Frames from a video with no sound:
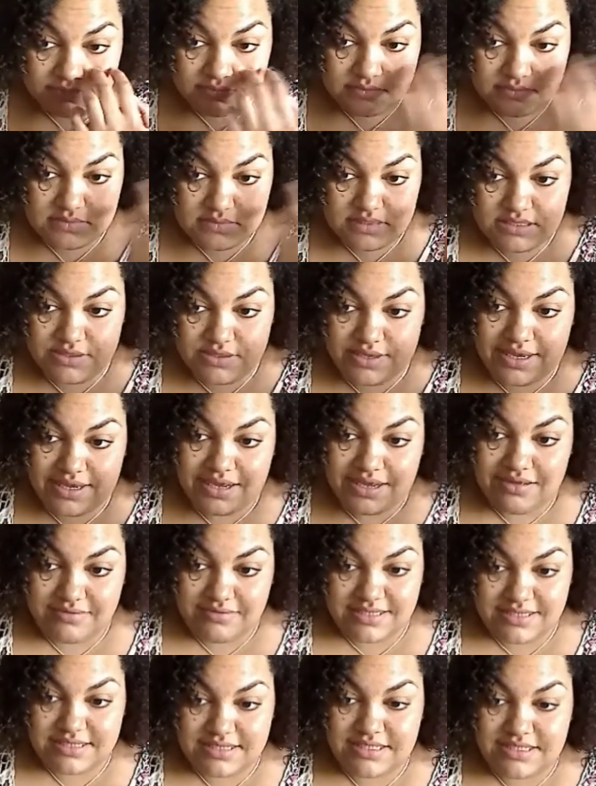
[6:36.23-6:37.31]
So yeah,
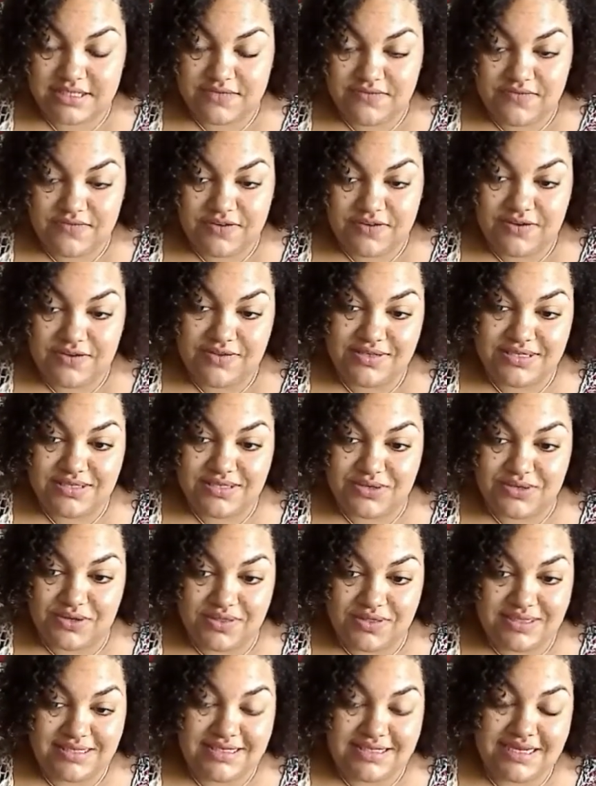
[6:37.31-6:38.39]
that's the farthest north
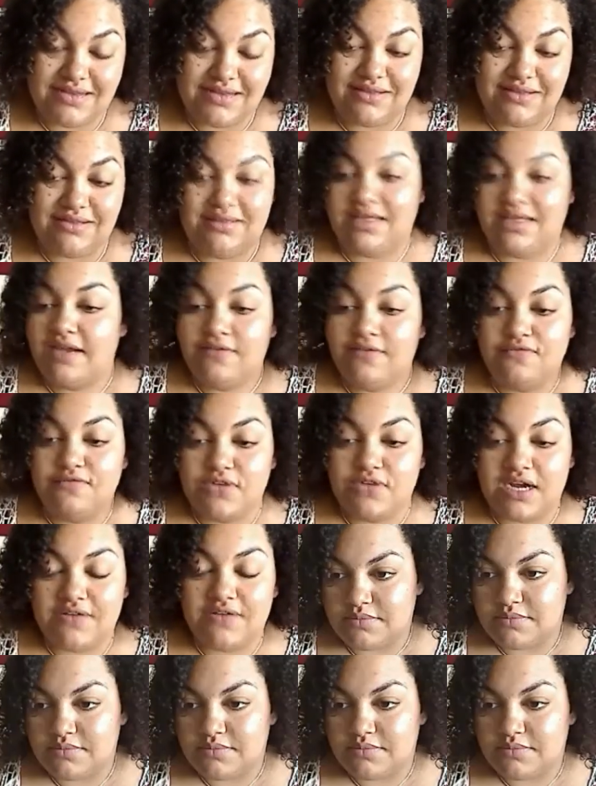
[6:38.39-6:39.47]
and south I've
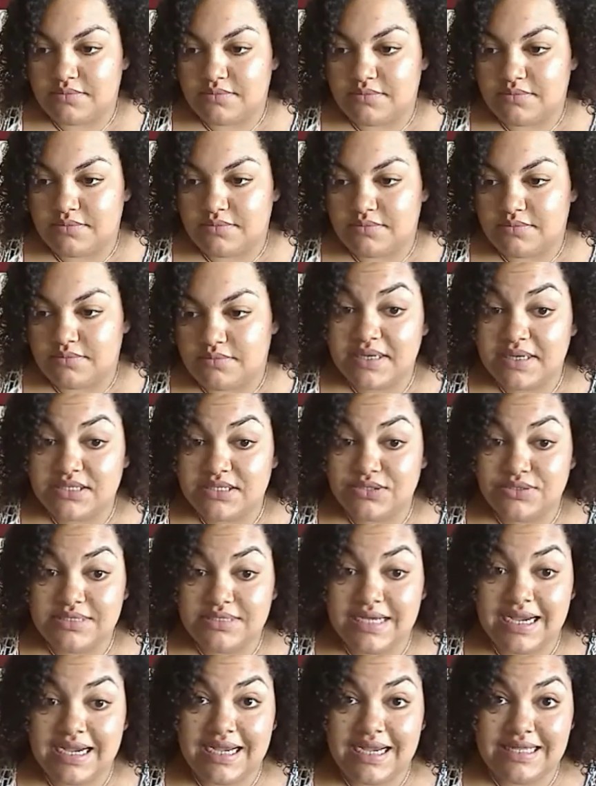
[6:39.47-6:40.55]
traveled. What are your special
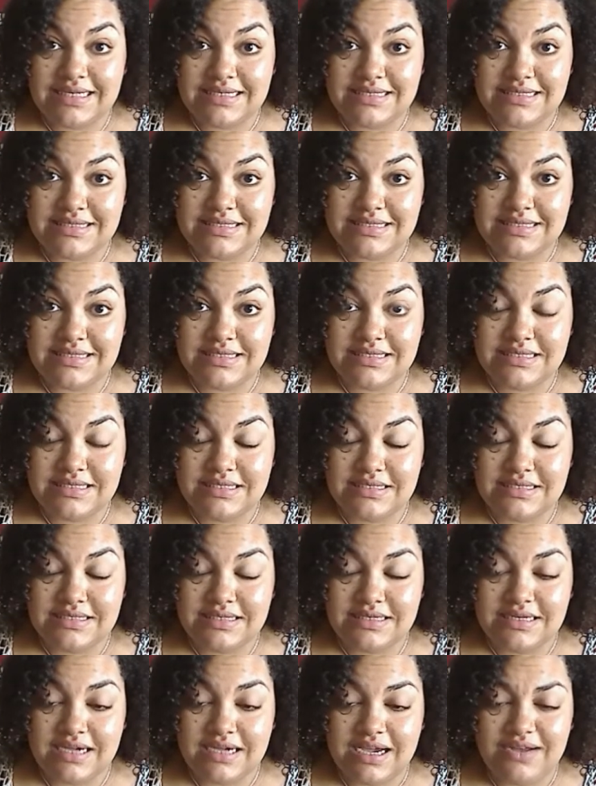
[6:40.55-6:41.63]
talents?
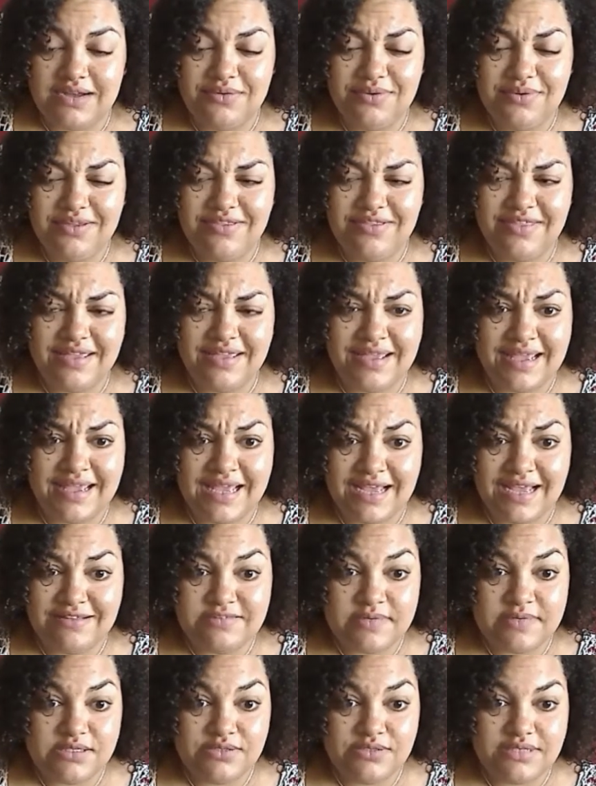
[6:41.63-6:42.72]
I don't really think I have
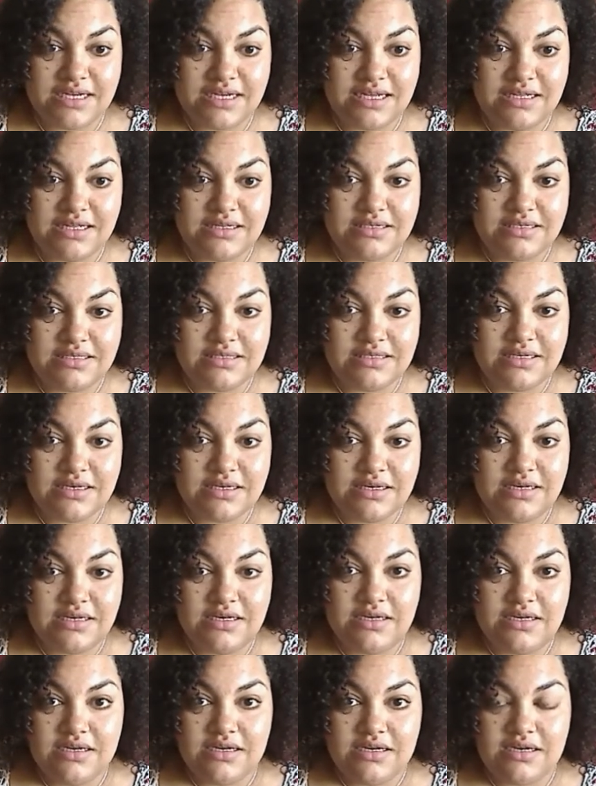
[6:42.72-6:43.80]
special talents.
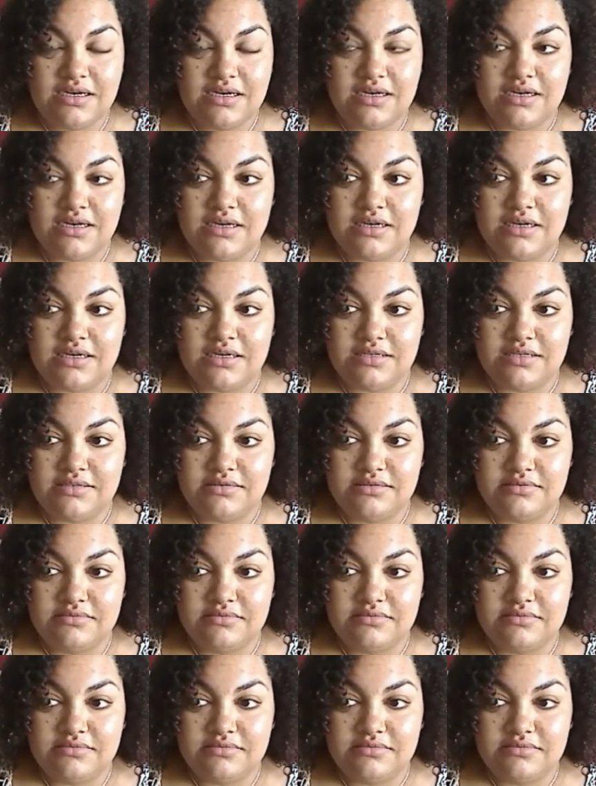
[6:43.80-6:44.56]
I